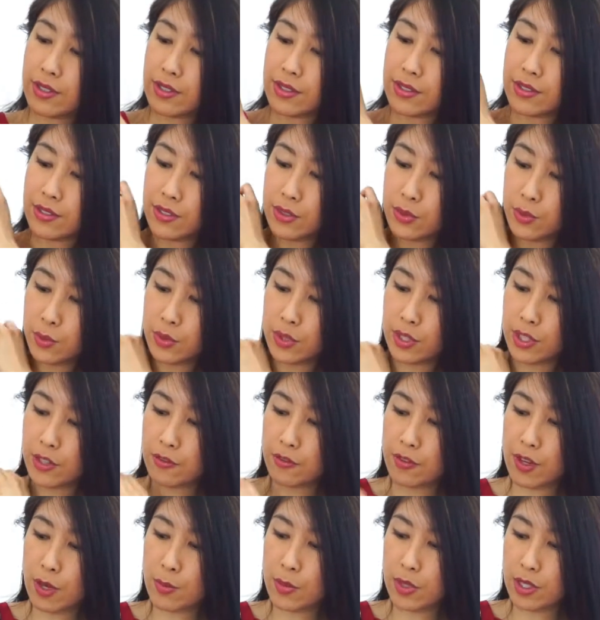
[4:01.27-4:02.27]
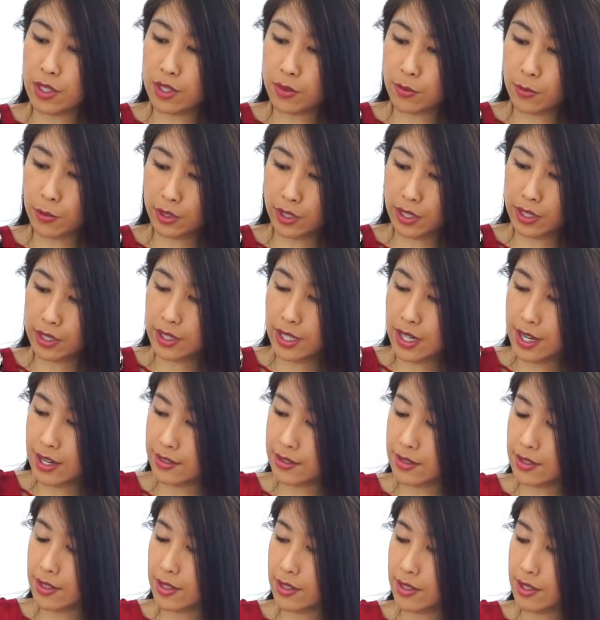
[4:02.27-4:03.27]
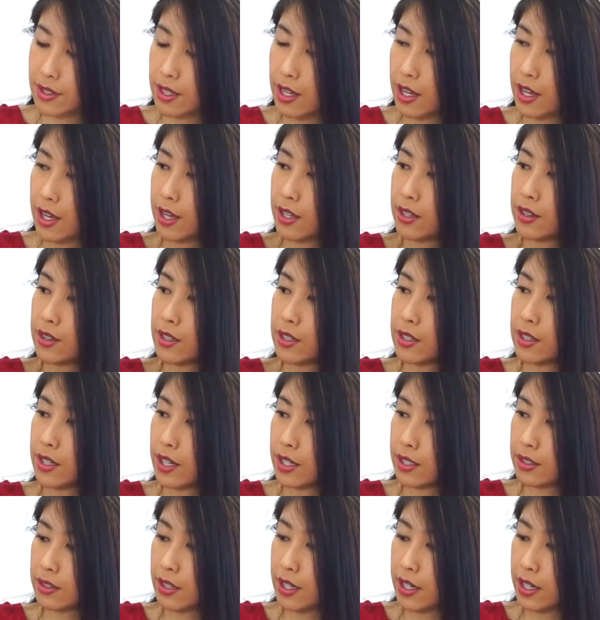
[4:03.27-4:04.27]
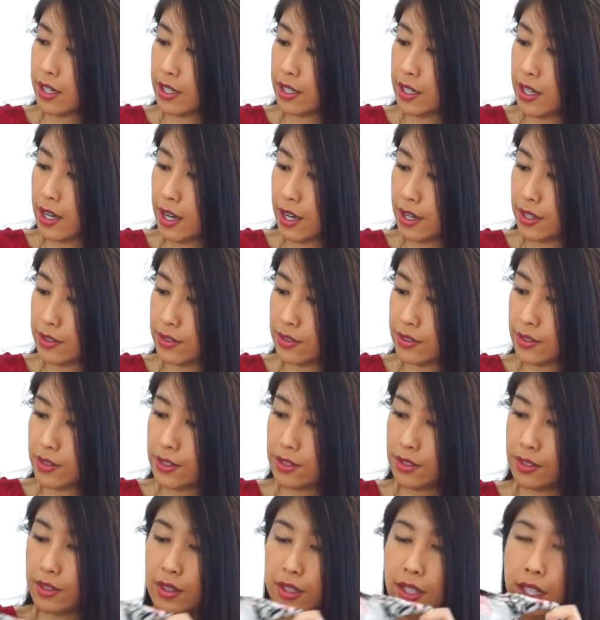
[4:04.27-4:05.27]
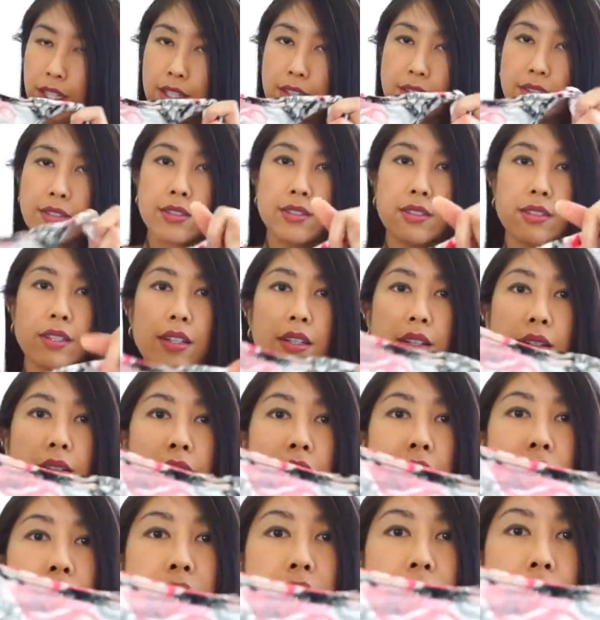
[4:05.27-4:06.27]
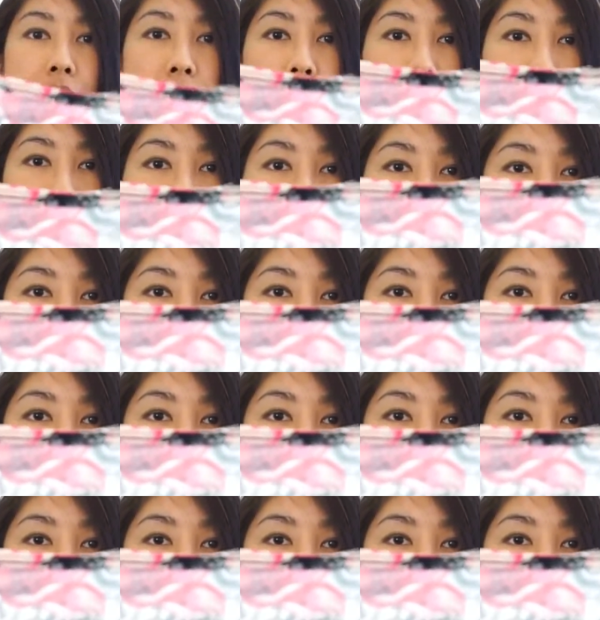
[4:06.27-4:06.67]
It's just really feminine, really classic. And the neckline has this lacing detailing on